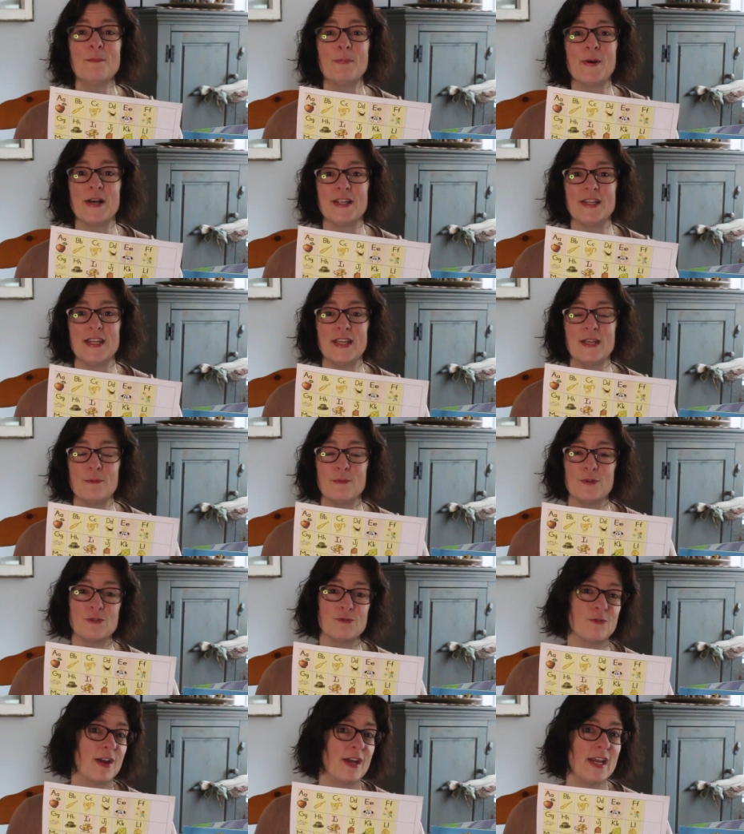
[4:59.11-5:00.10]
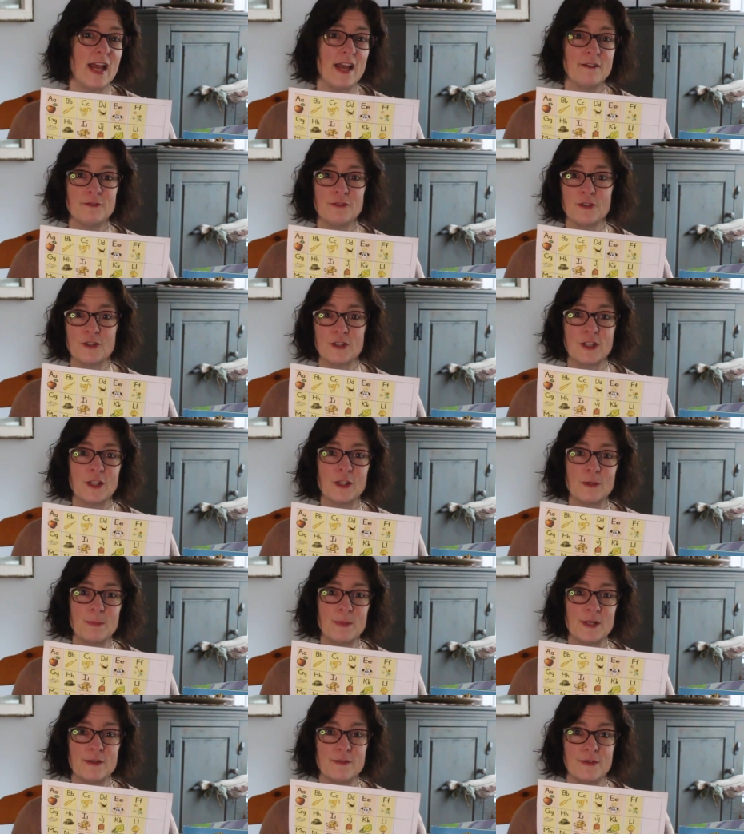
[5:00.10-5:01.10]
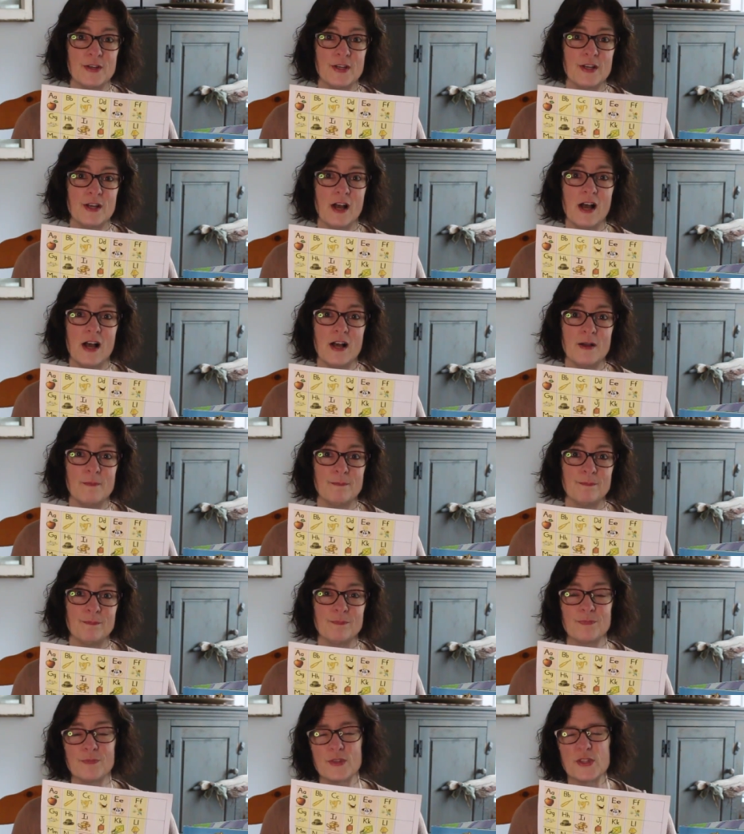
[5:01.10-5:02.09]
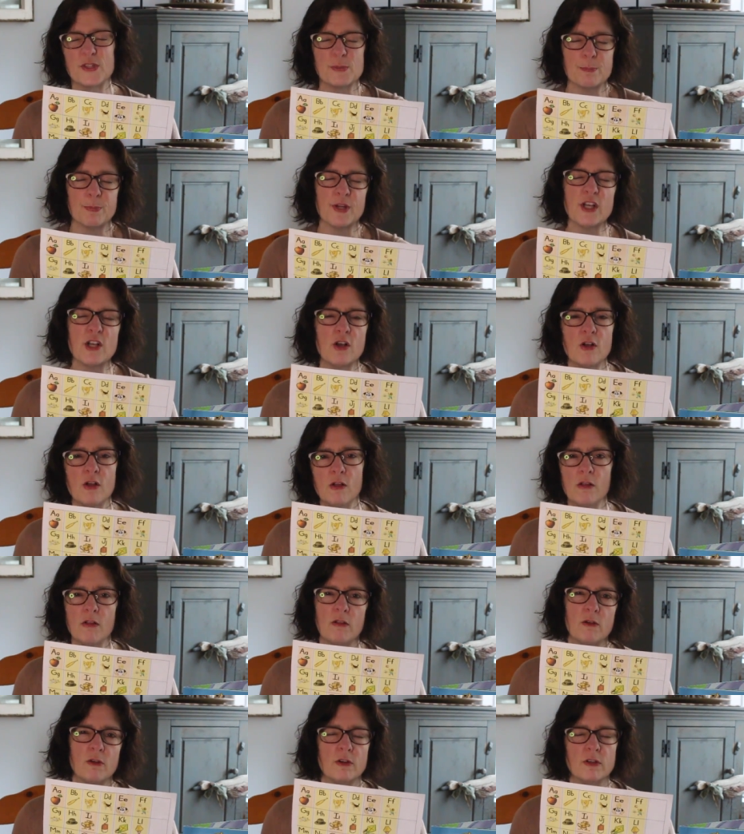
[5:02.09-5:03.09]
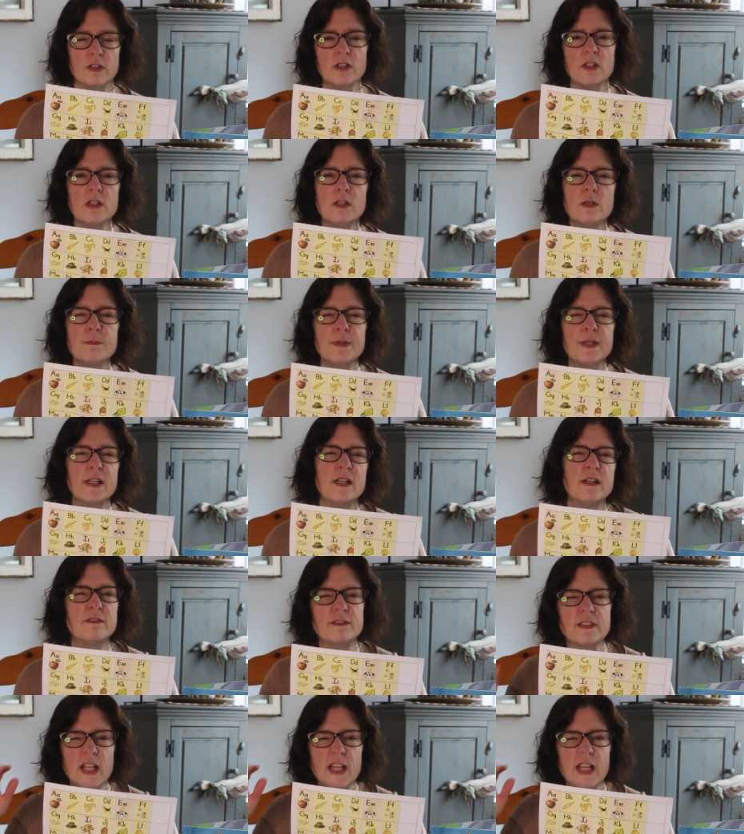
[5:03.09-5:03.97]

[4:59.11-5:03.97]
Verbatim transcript: but it was right after a little bit of a um, sprinkle or a little bit of